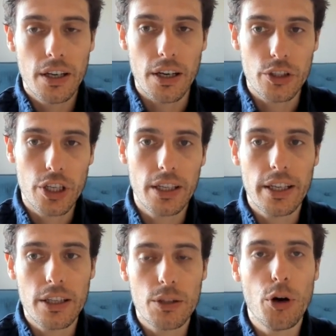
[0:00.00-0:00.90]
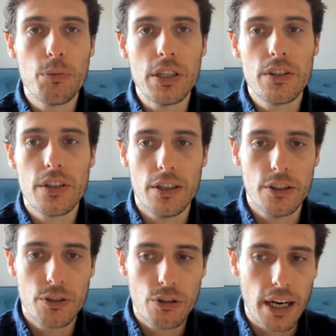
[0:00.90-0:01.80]
channeling at the moment
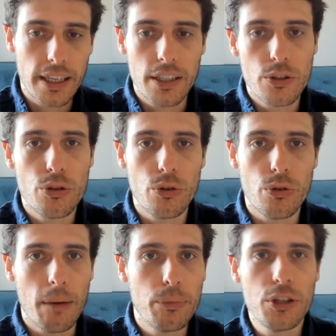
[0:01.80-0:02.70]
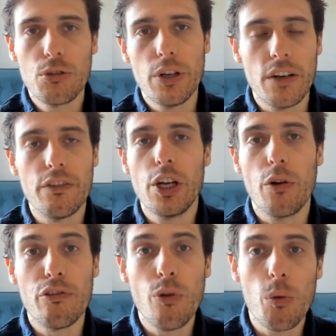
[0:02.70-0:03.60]
and grounding into MP3 and video
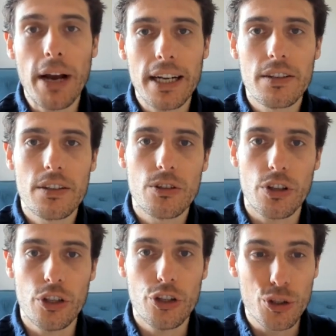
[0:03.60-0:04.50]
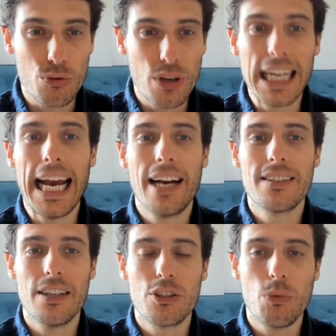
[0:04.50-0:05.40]
format so that you can really
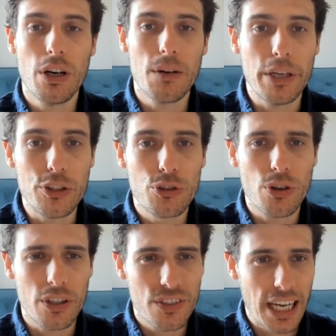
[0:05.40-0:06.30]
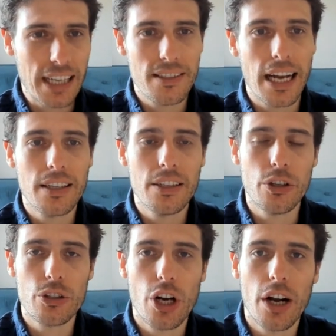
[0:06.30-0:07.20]
access what it means to understand Saturn in
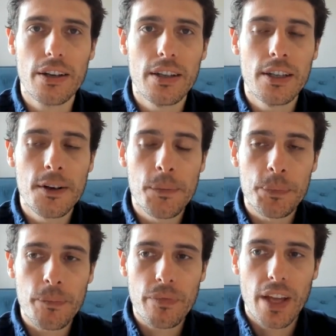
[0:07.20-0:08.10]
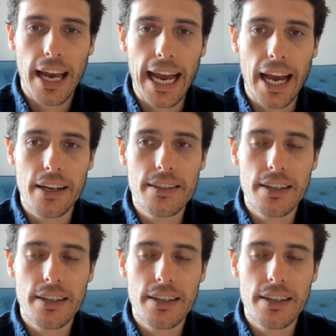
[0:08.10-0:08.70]
your chart. And